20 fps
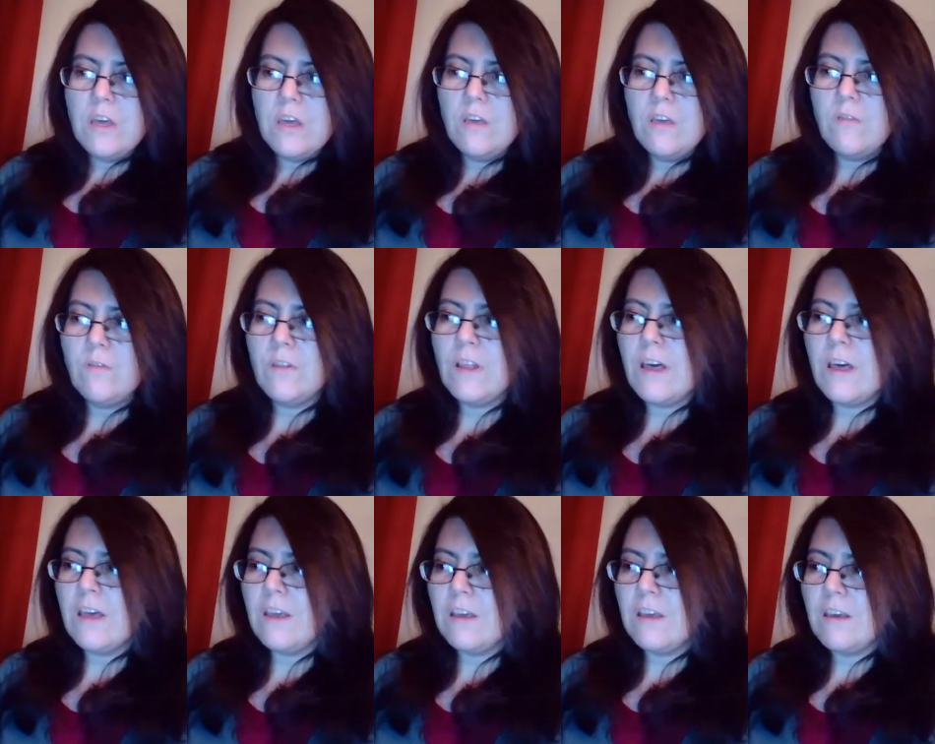If you
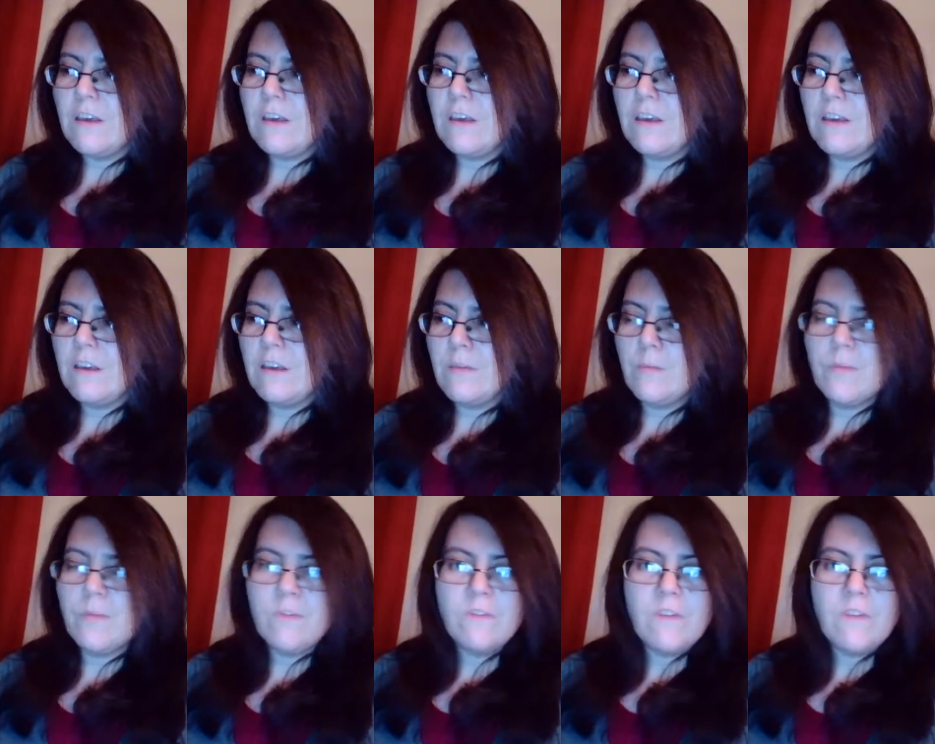like a
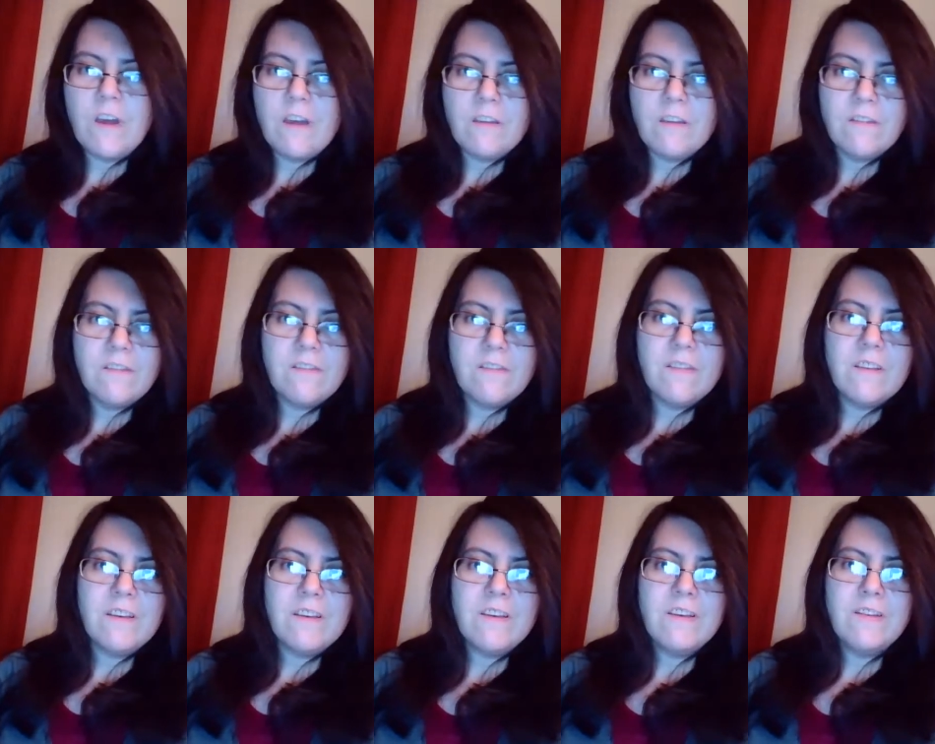personalized
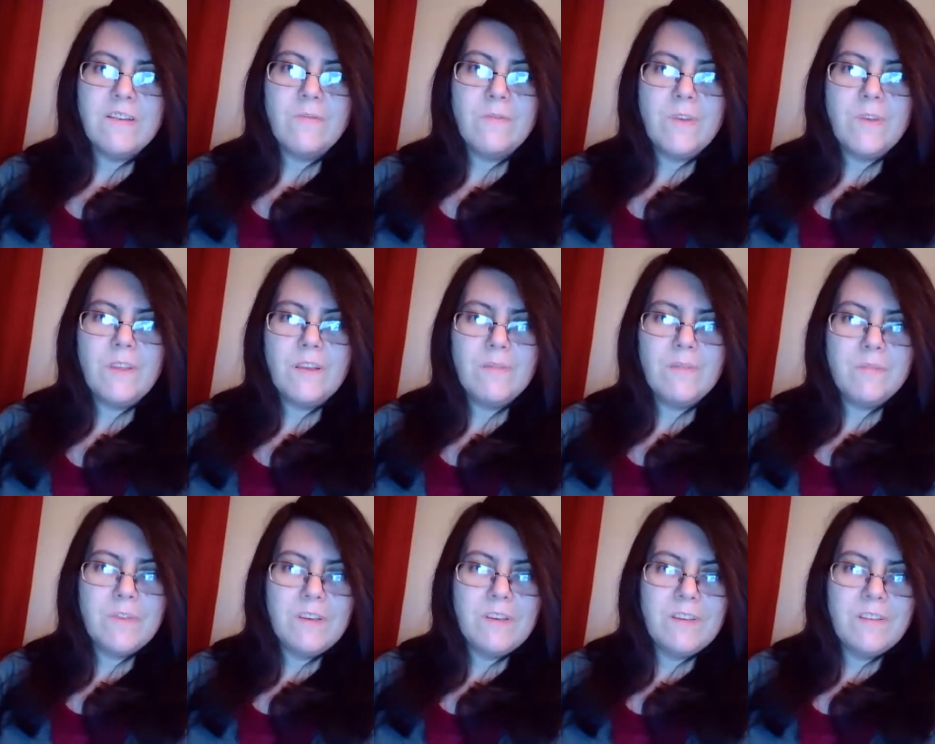reading,
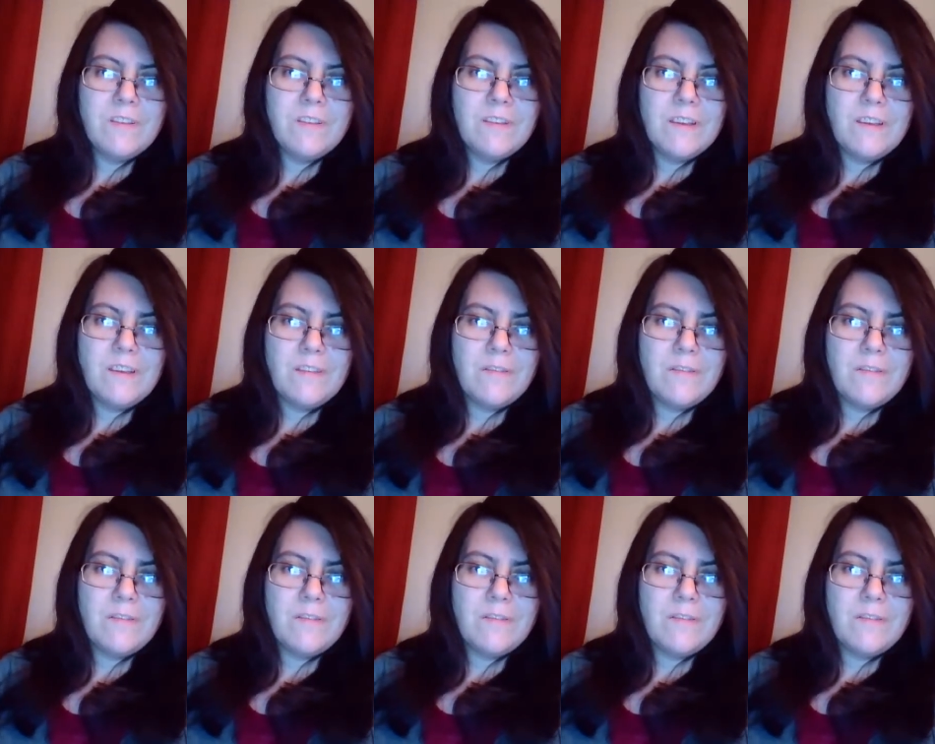please